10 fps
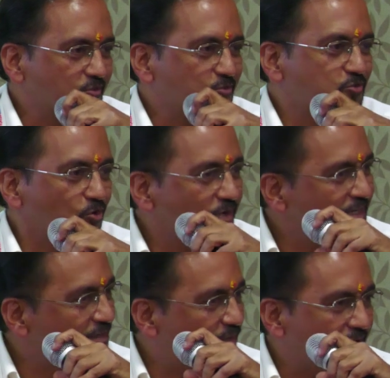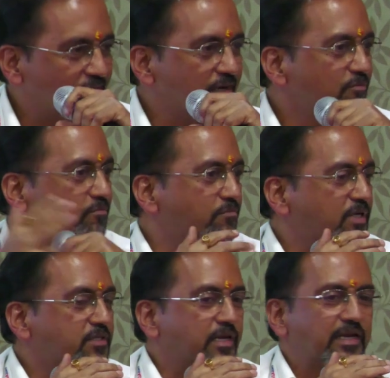sold in the market,
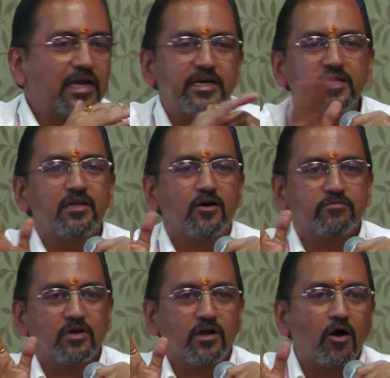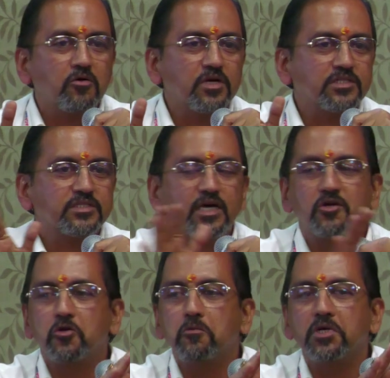but the reality of the ground is
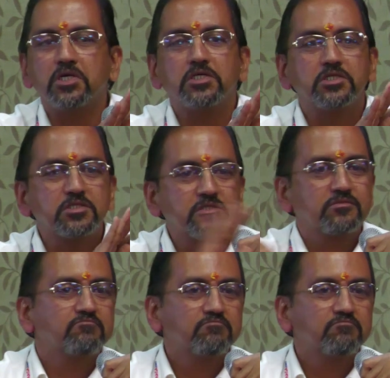that nobody is